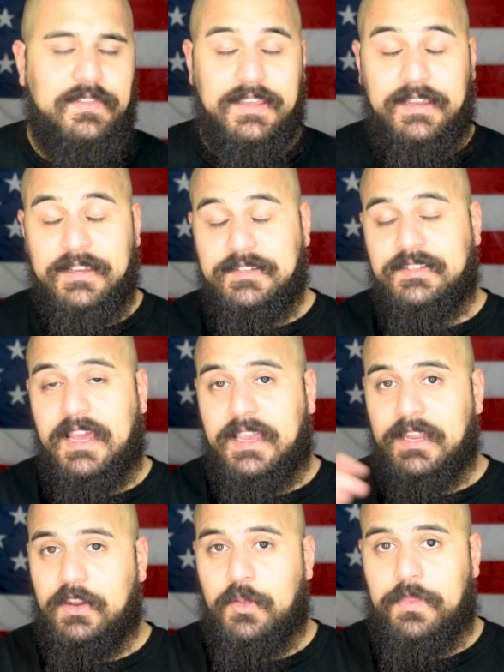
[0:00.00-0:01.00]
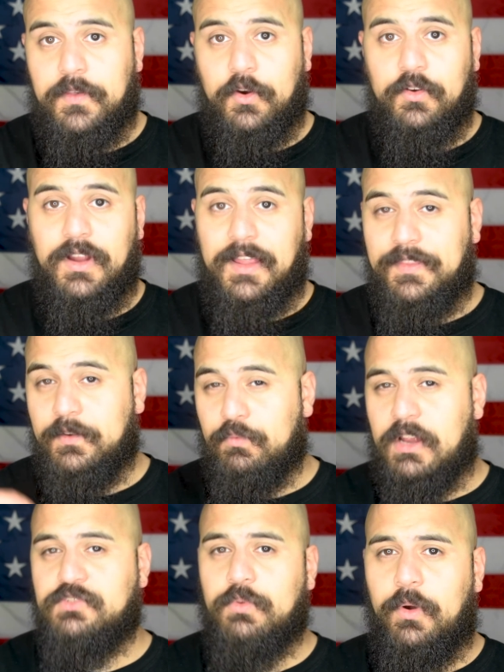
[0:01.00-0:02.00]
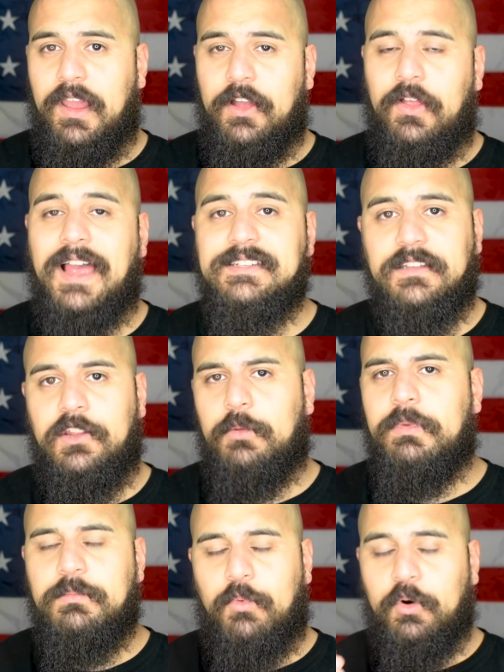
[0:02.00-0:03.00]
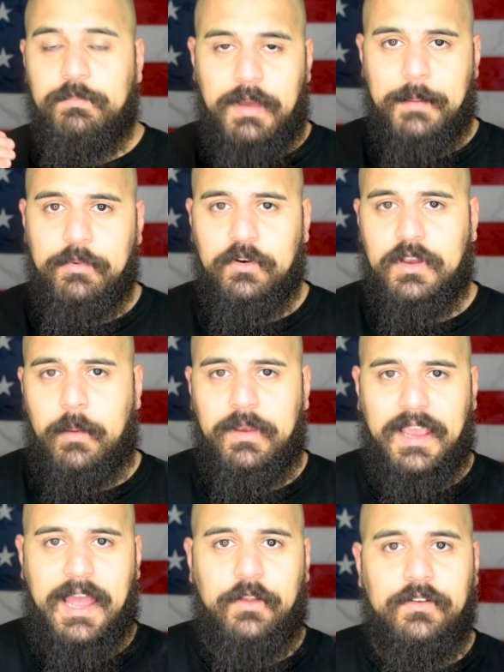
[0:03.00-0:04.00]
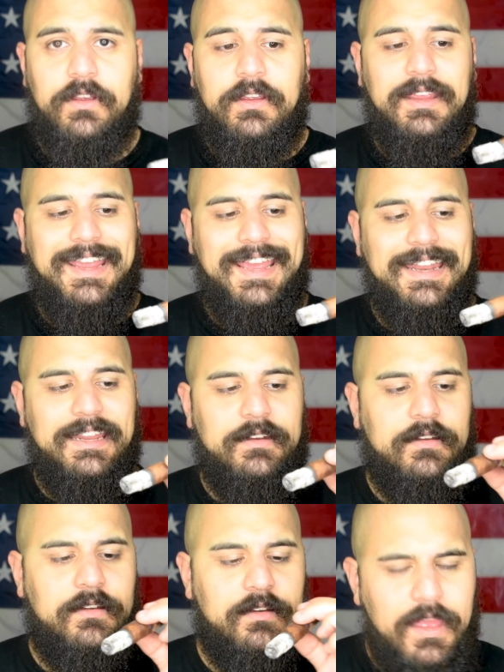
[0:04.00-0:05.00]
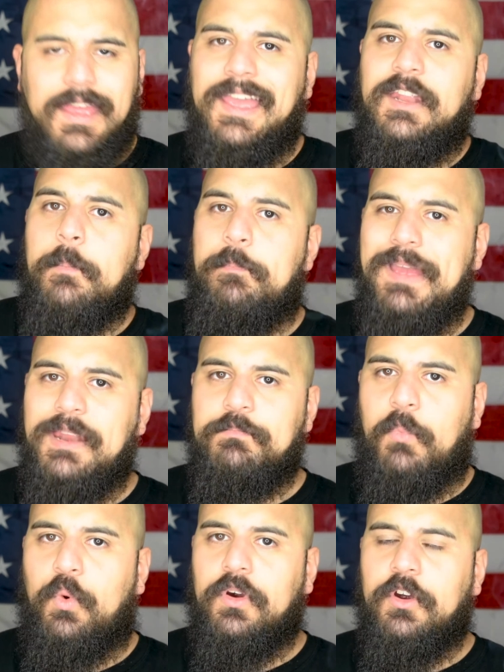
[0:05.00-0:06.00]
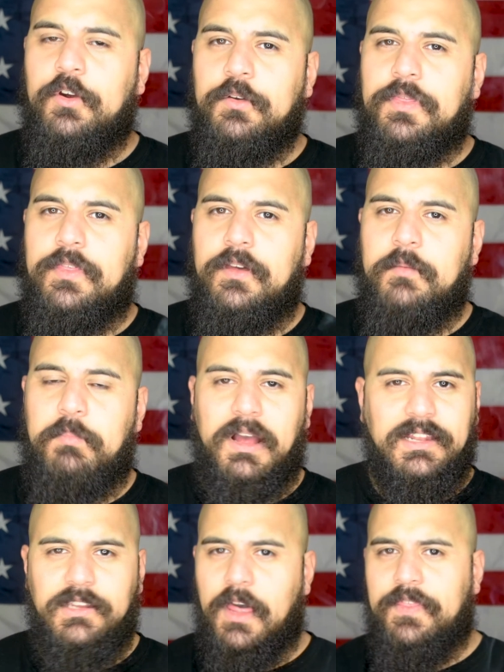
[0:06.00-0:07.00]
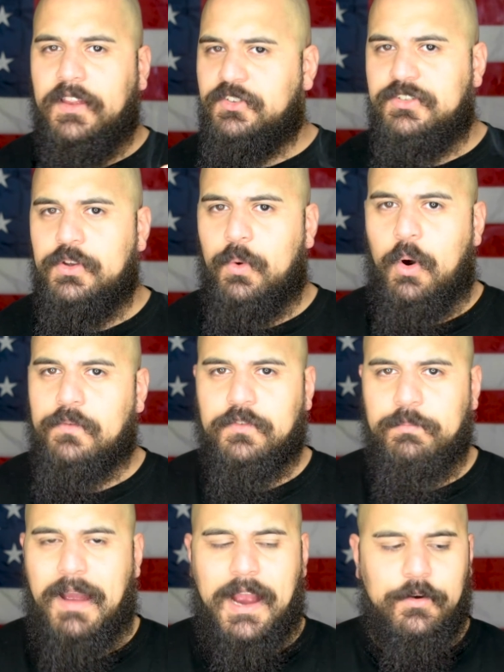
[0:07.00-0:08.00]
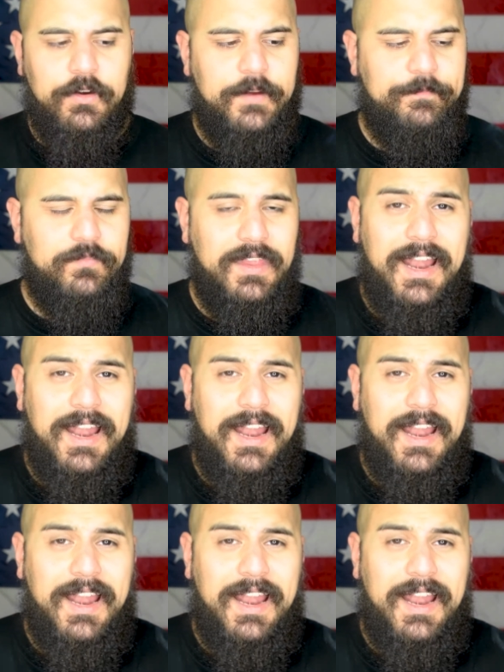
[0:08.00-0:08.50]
The second third on the retrohale has a little bit more pepper coming out in it, and a bit more earth, but nothing too overpowering.